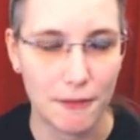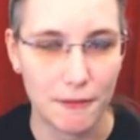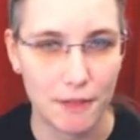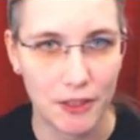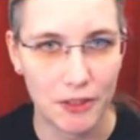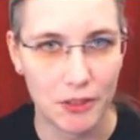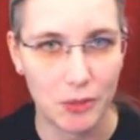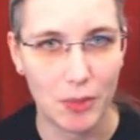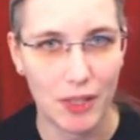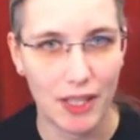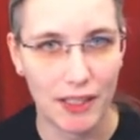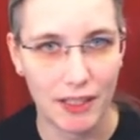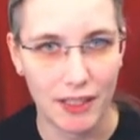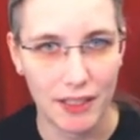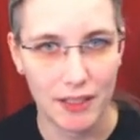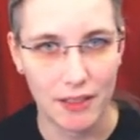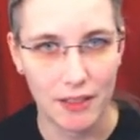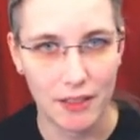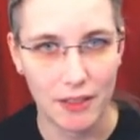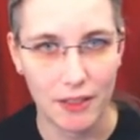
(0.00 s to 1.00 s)
fix a bug
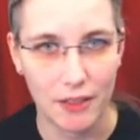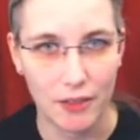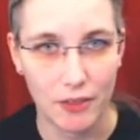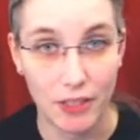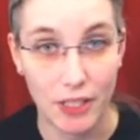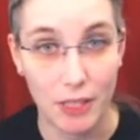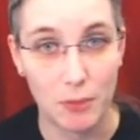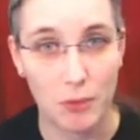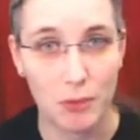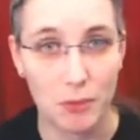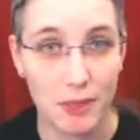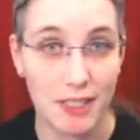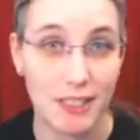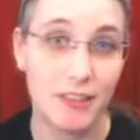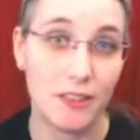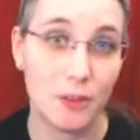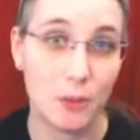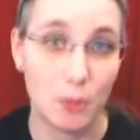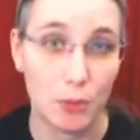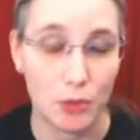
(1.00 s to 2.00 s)
in the stable
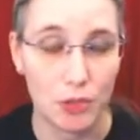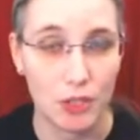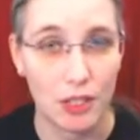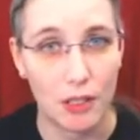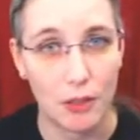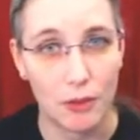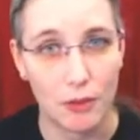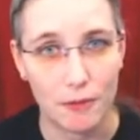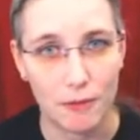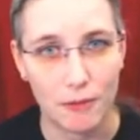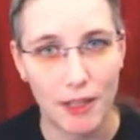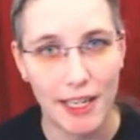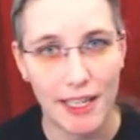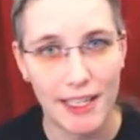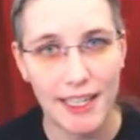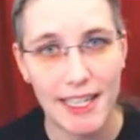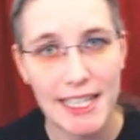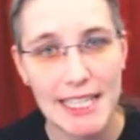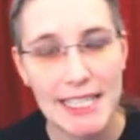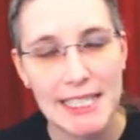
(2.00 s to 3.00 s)
release you pushed out on
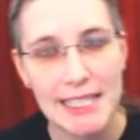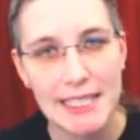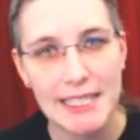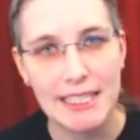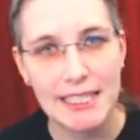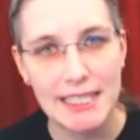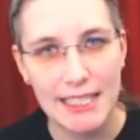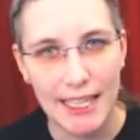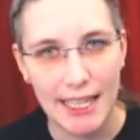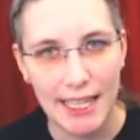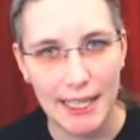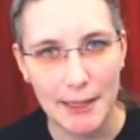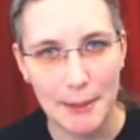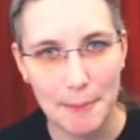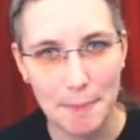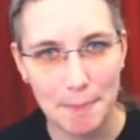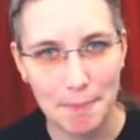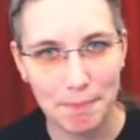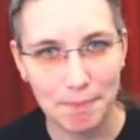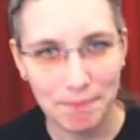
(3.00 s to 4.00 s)
Friday.
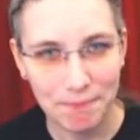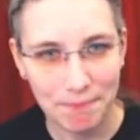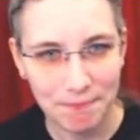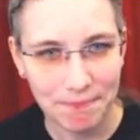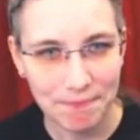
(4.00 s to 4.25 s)
Um,